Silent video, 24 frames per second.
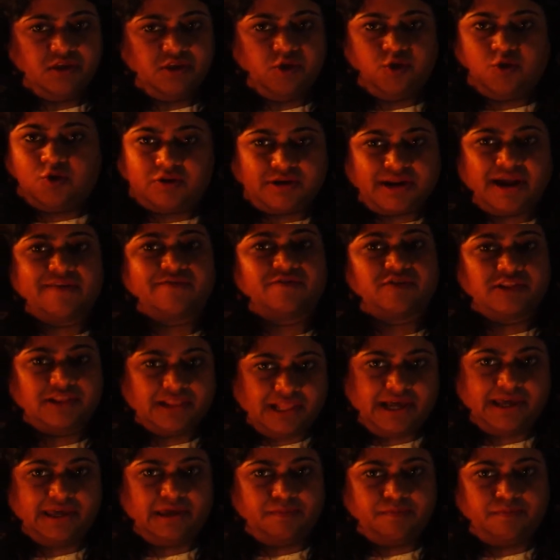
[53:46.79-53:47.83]
You don't have to
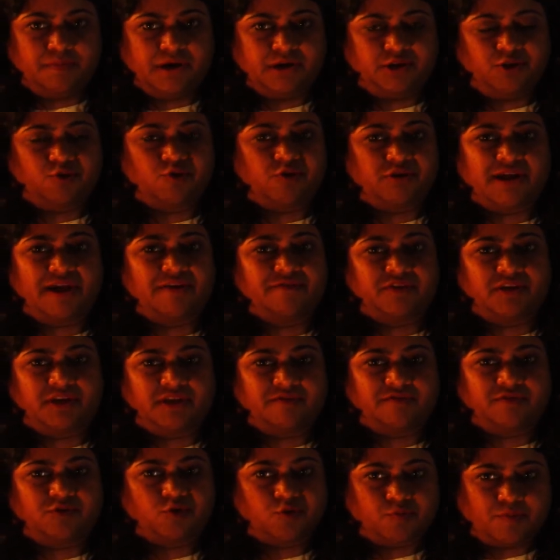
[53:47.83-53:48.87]
lie, but you don't have to
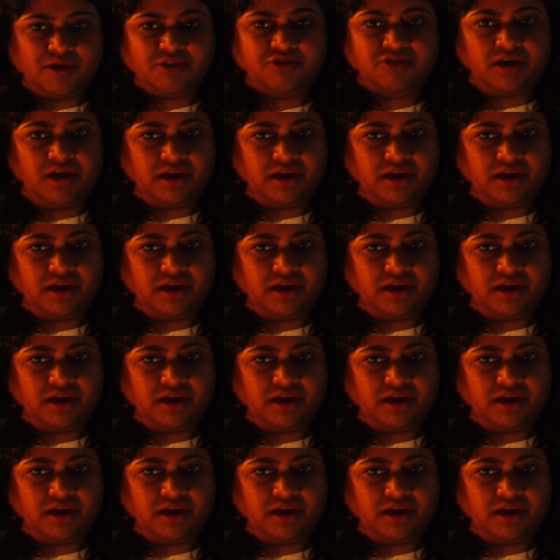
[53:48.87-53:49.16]
give too much